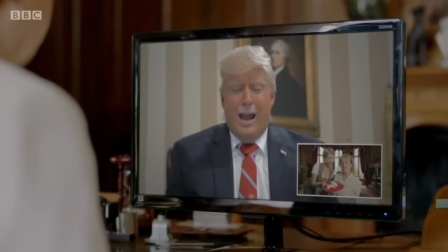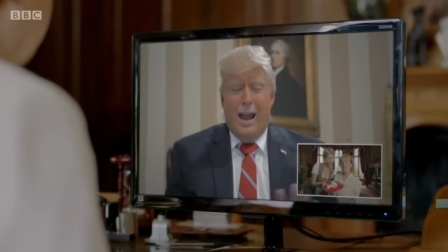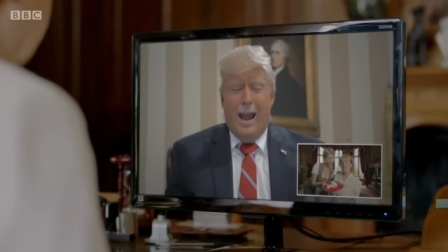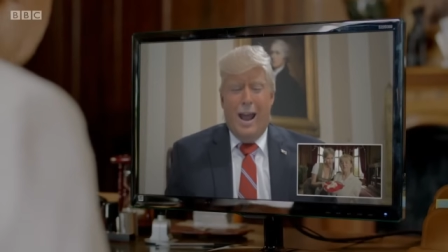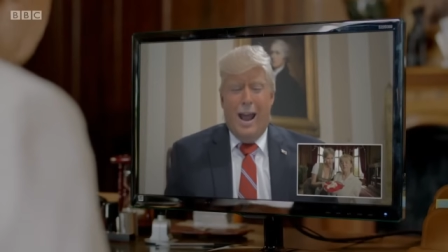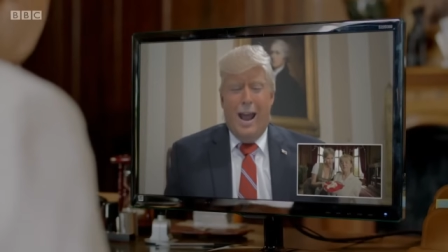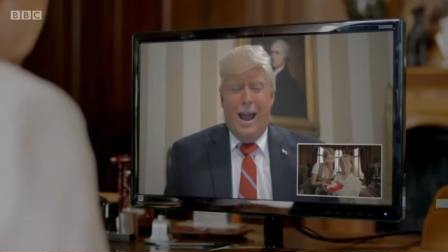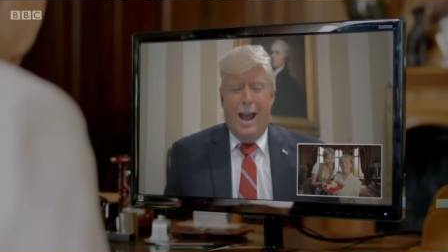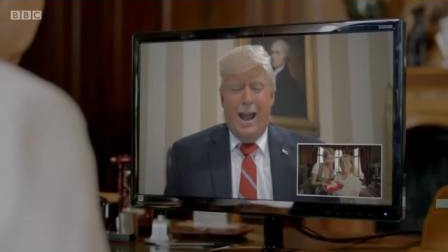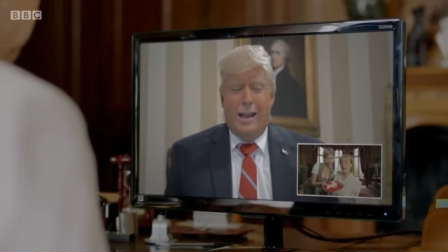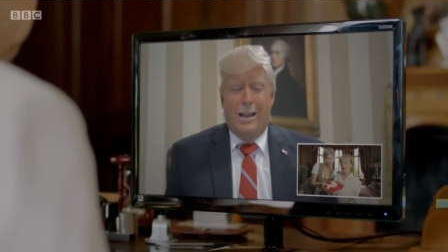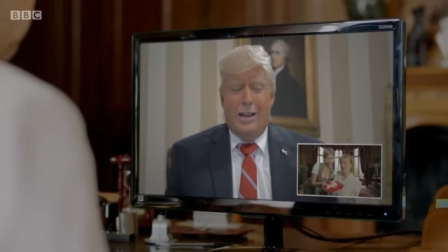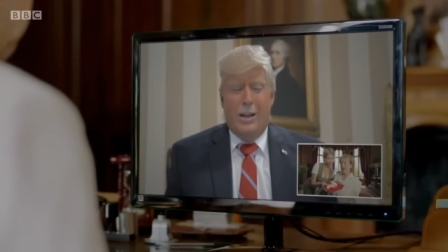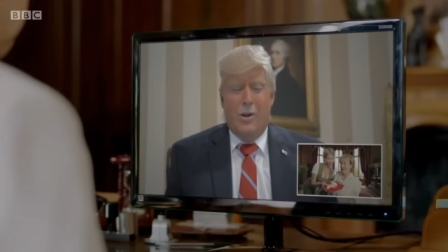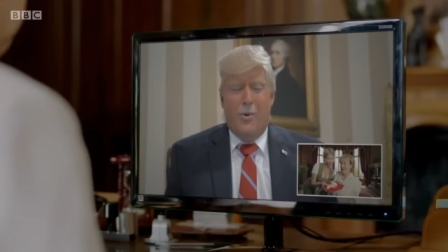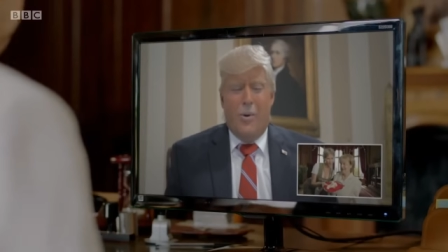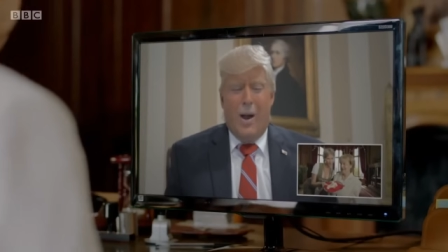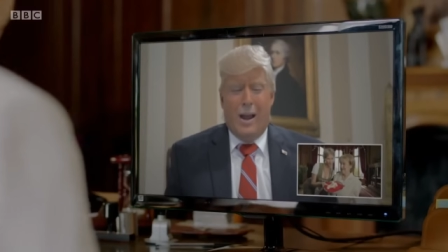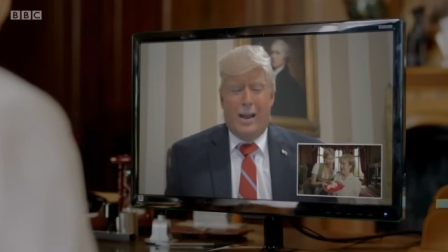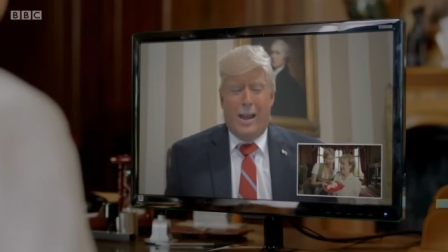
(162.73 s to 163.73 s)
and
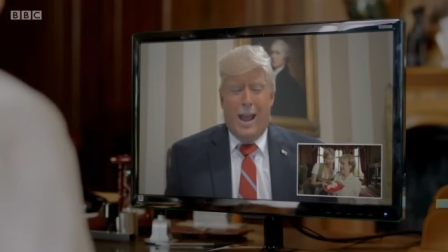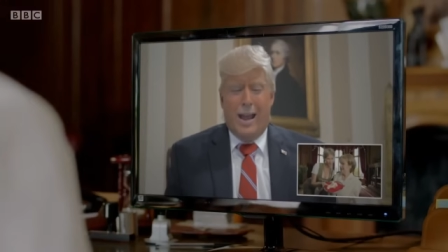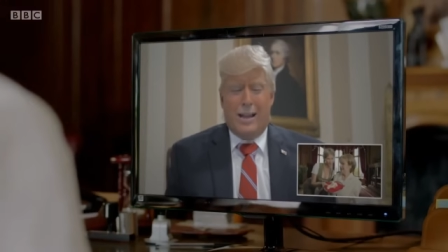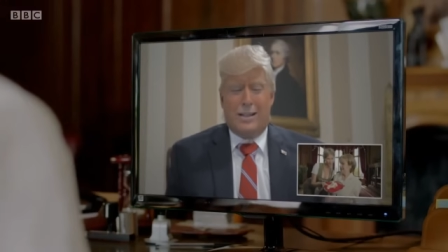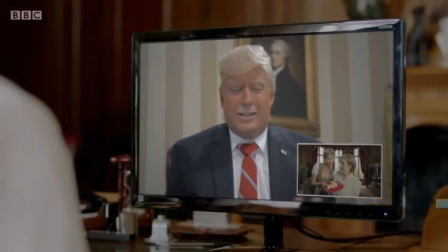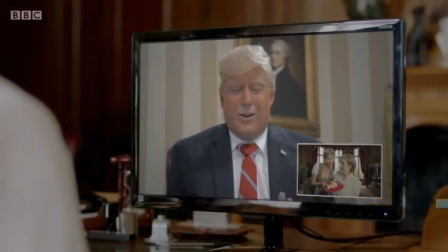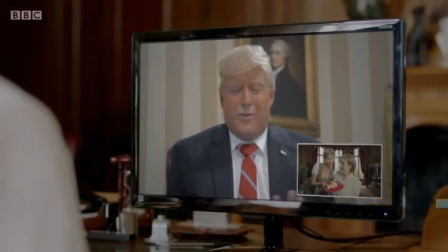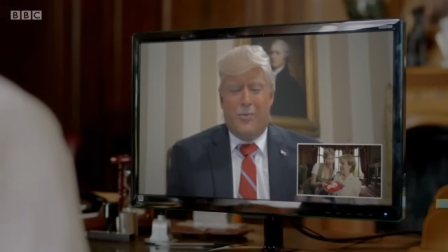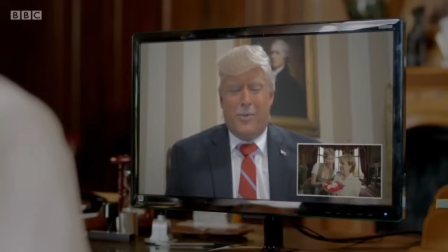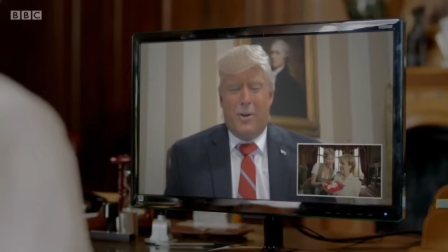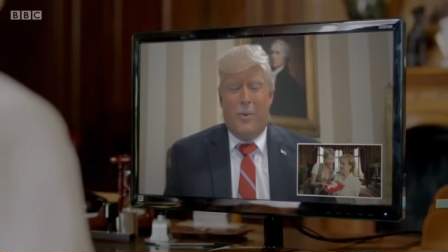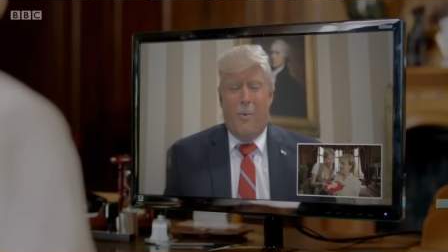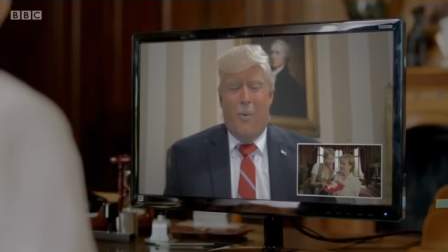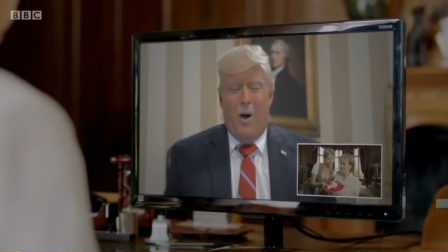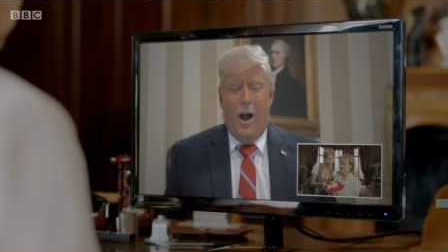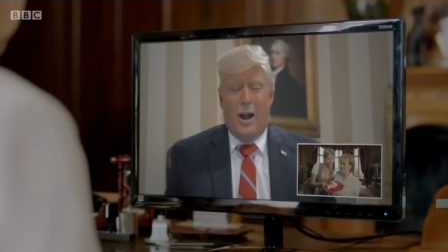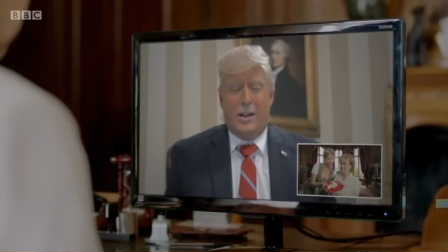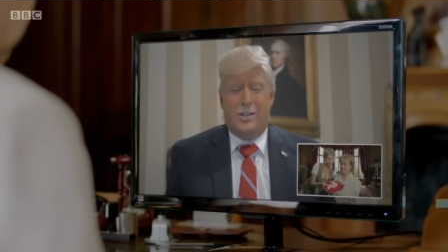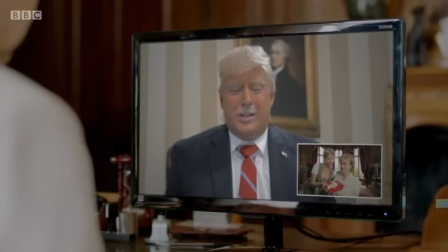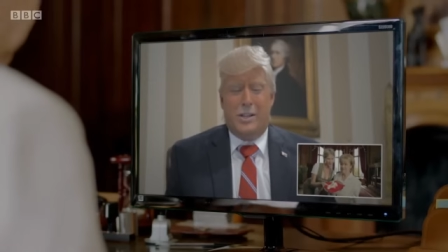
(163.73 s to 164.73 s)
you, I guess, over to
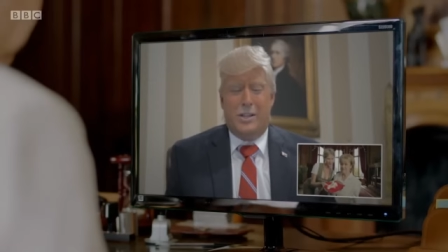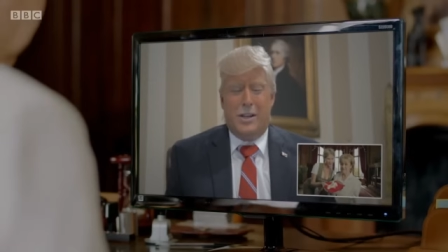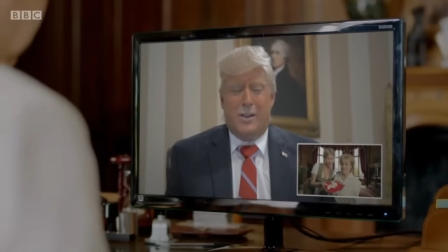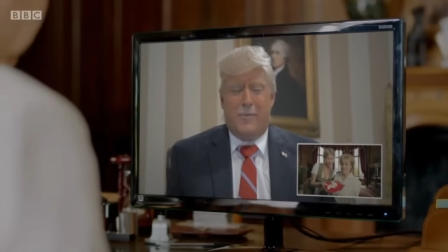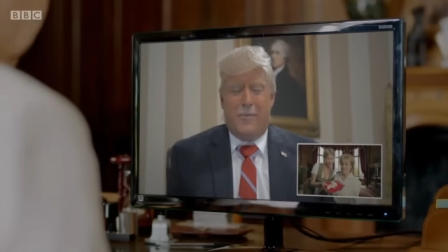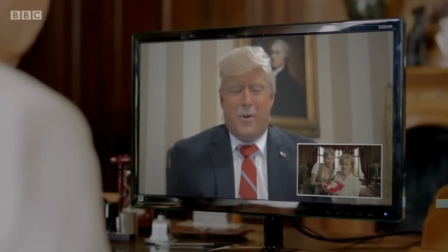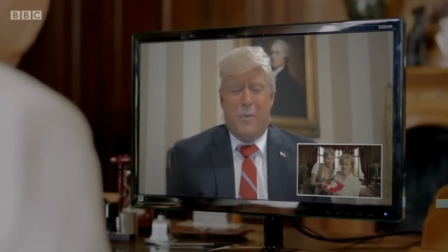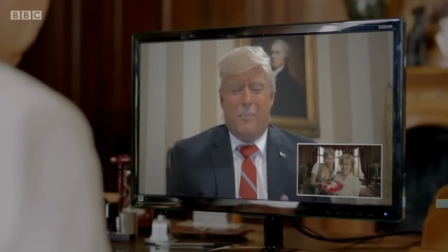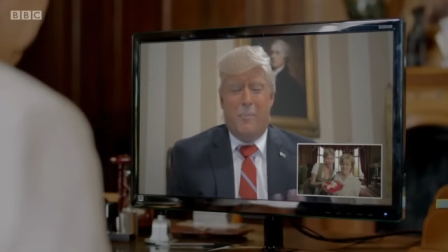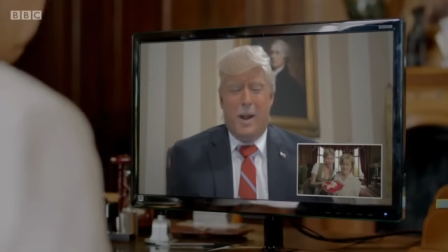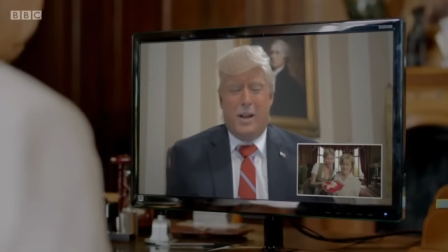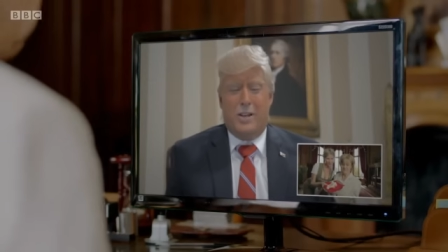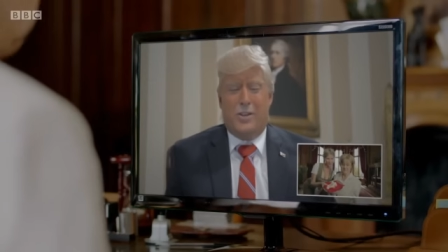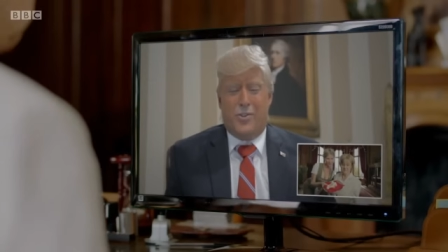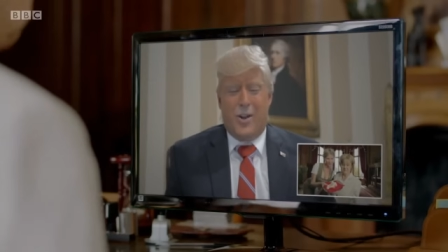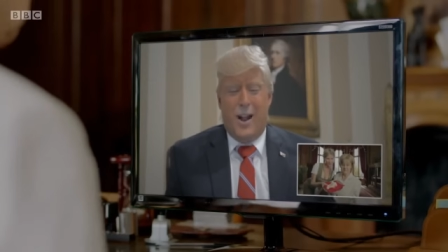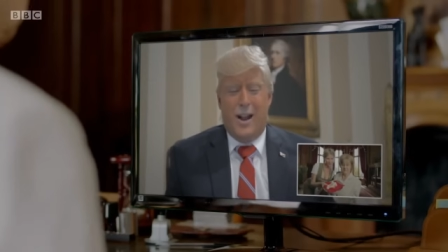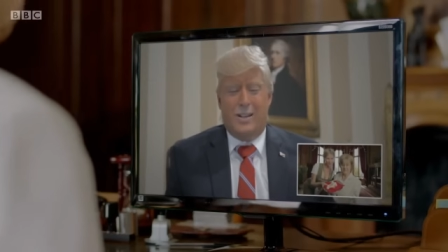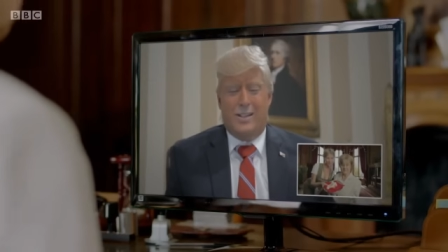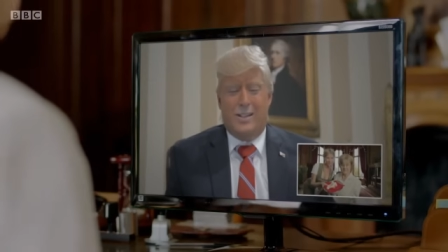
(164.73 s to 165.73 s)
Washington for big
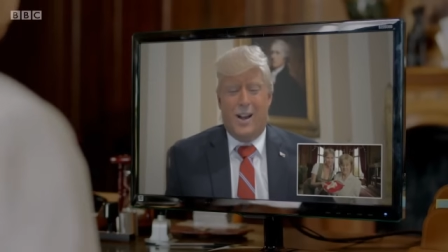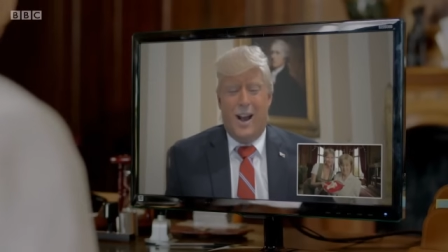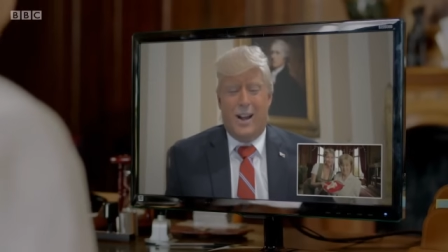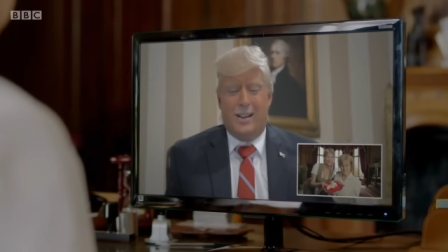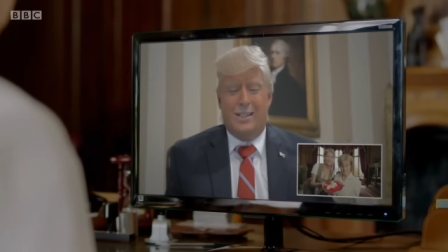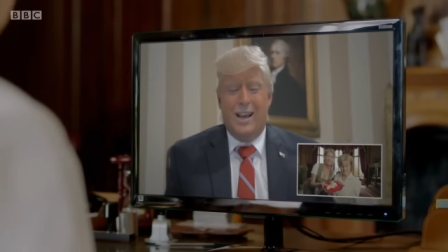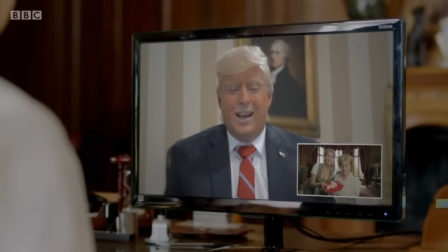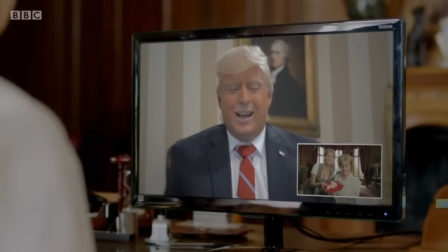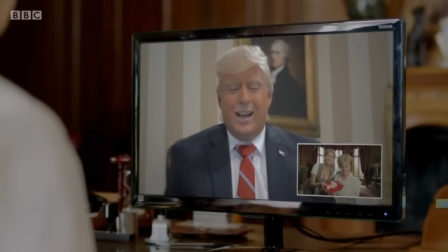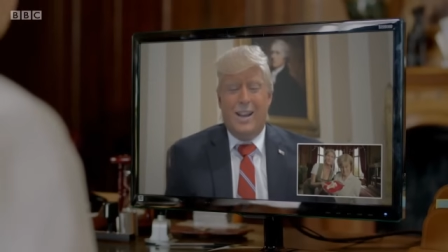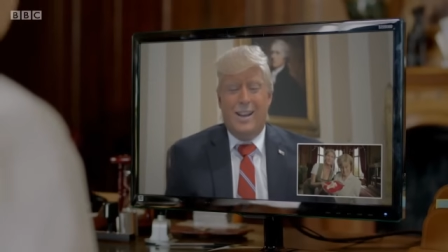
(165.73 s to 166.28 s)
trade talks.